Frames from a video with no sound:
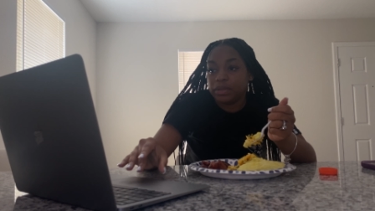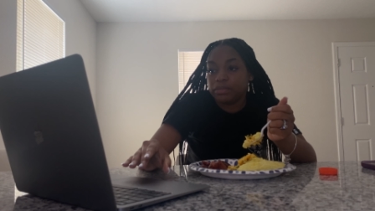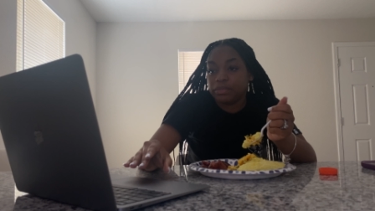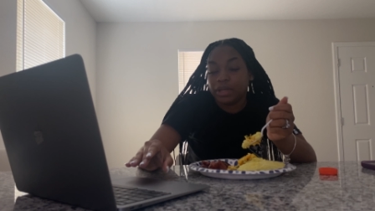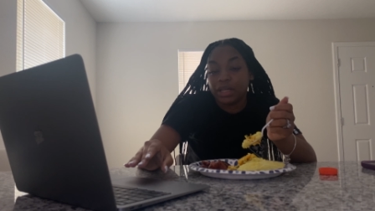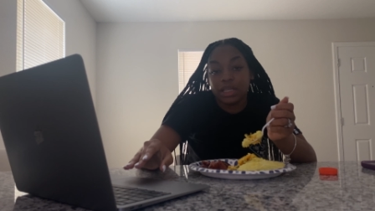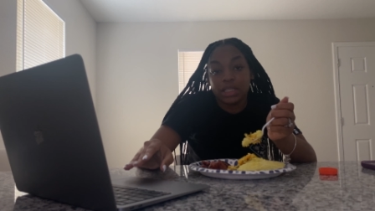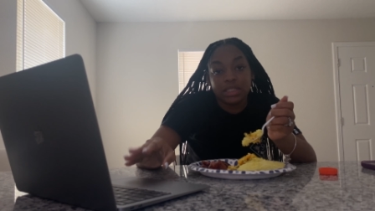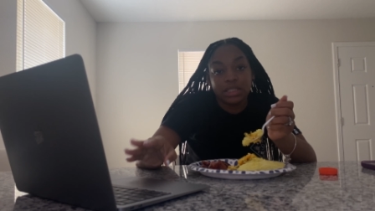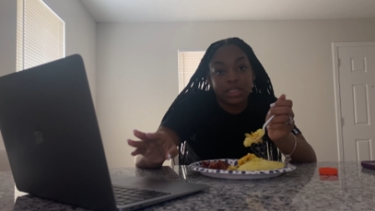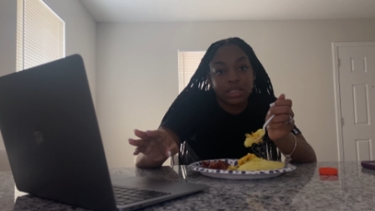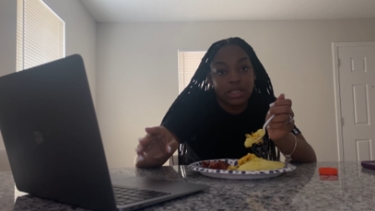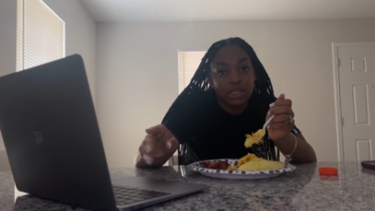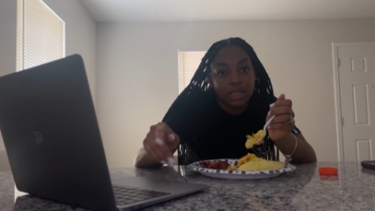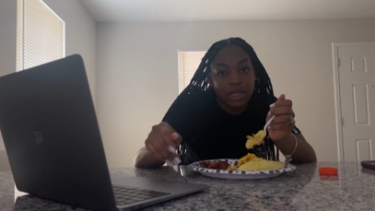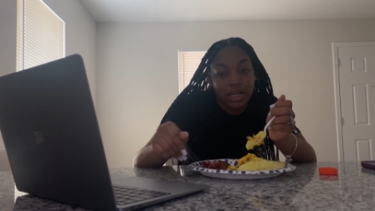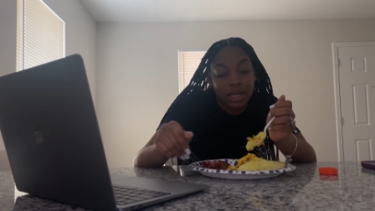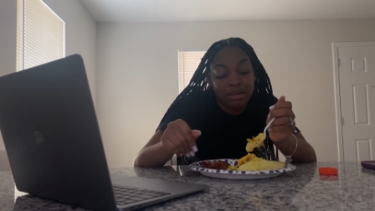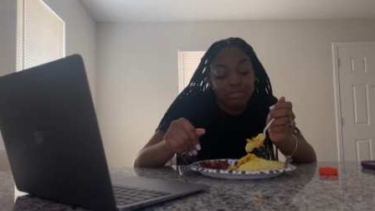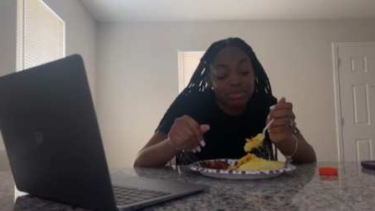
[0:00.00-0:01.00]
But until
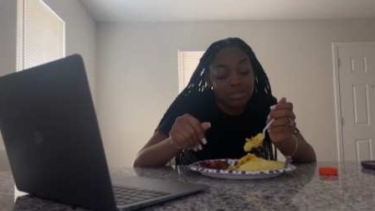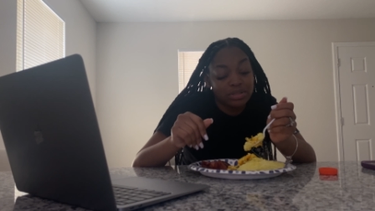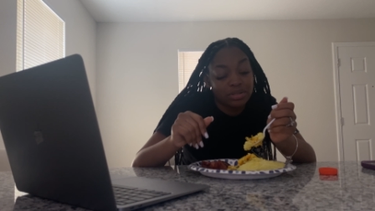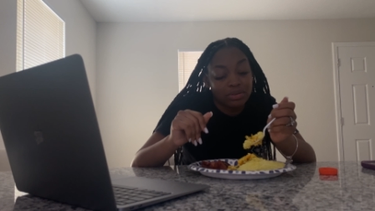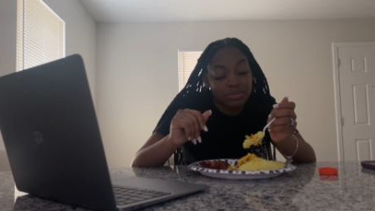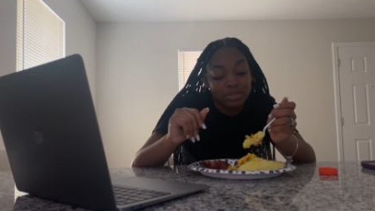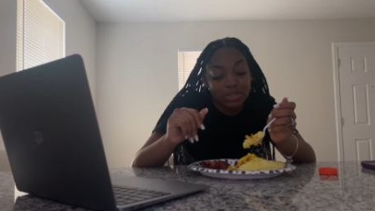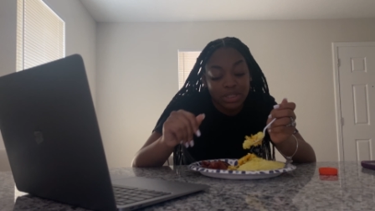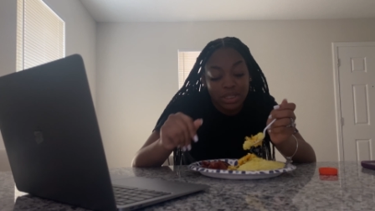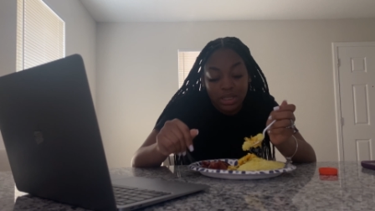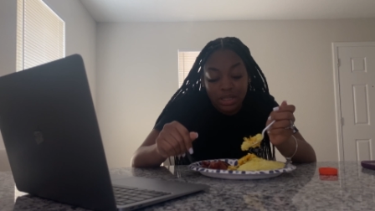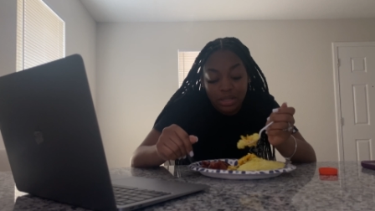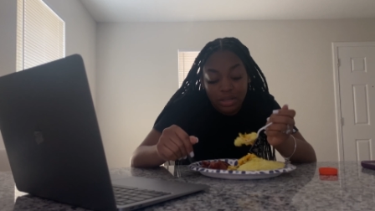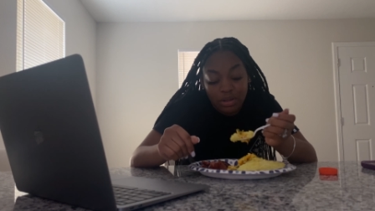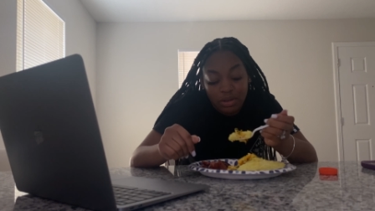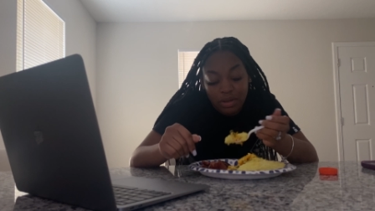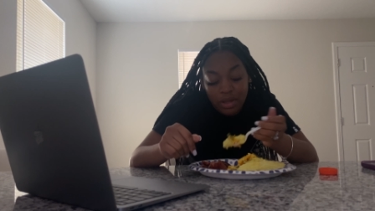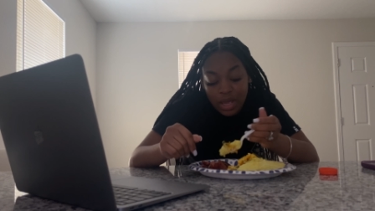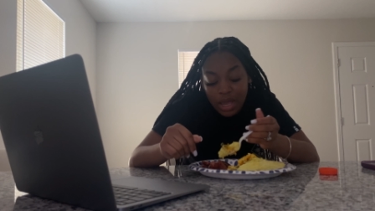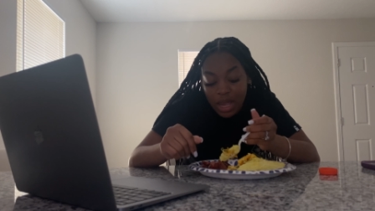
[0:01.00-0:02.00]
then, I'm just gonna
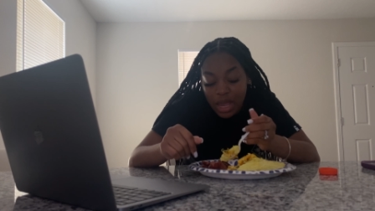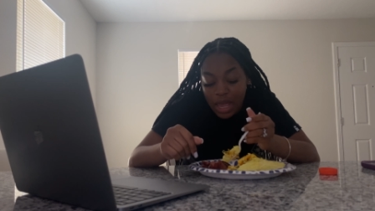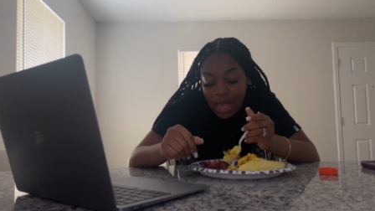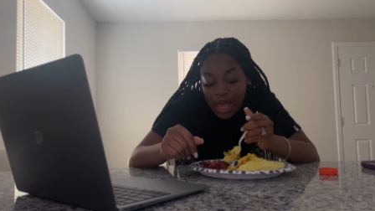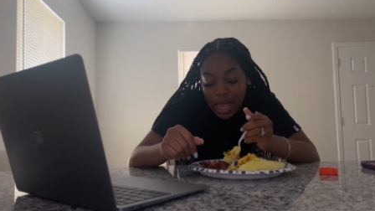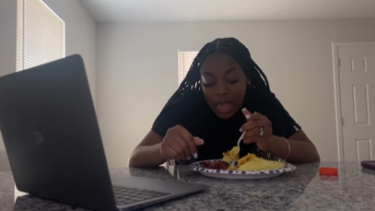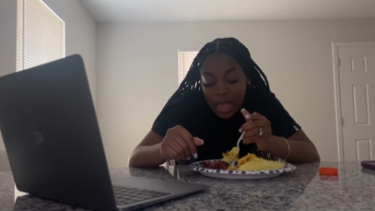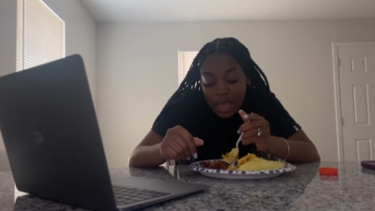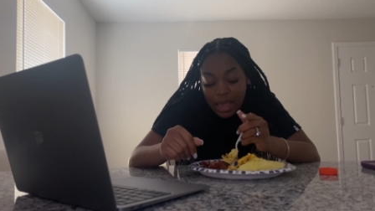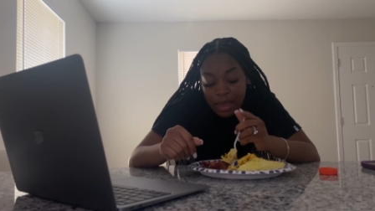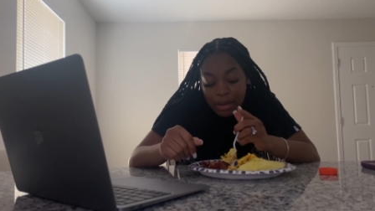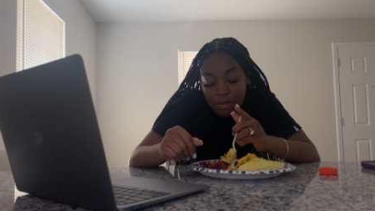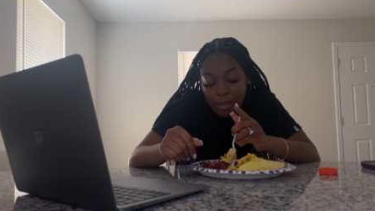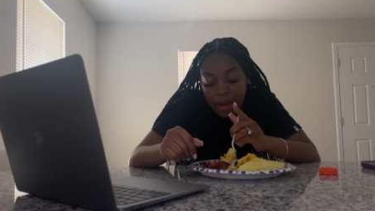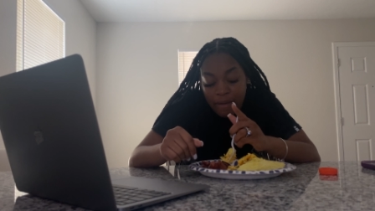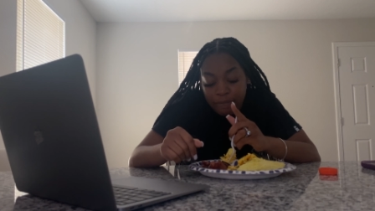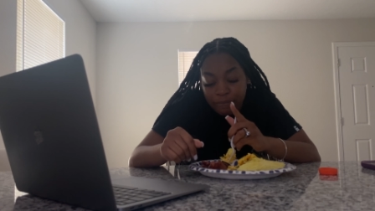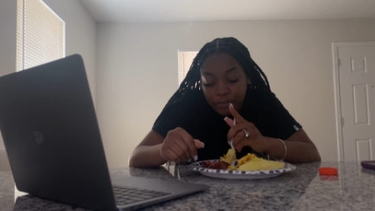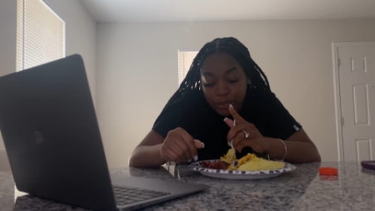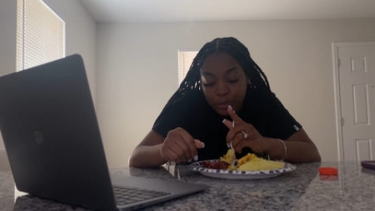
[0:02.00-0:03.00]
chill, eat
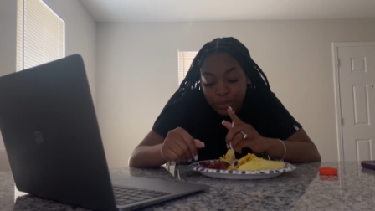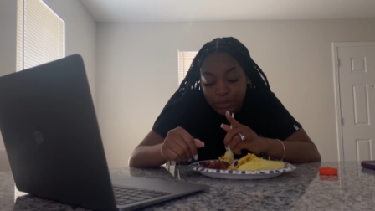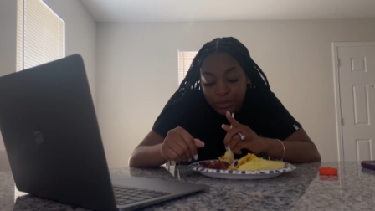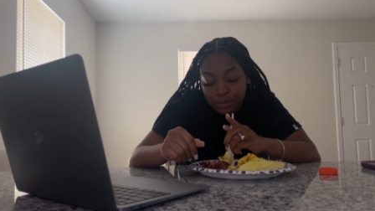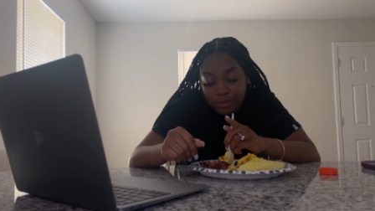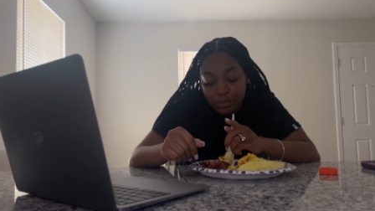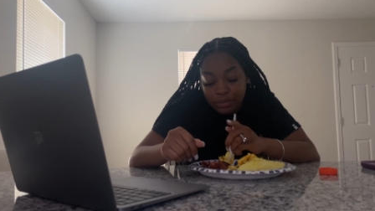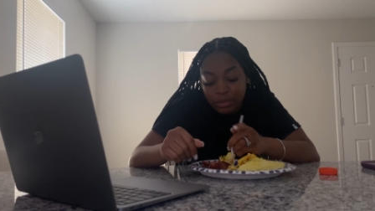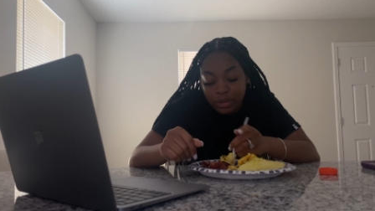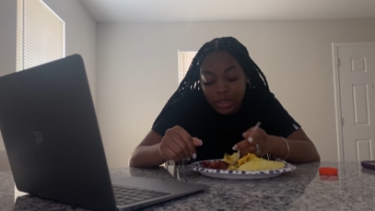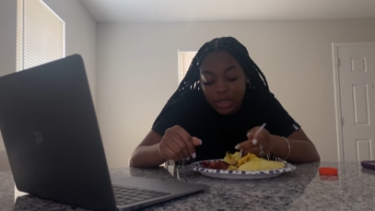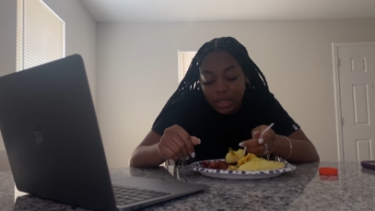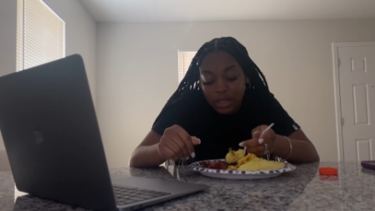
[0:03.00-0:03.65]
my food,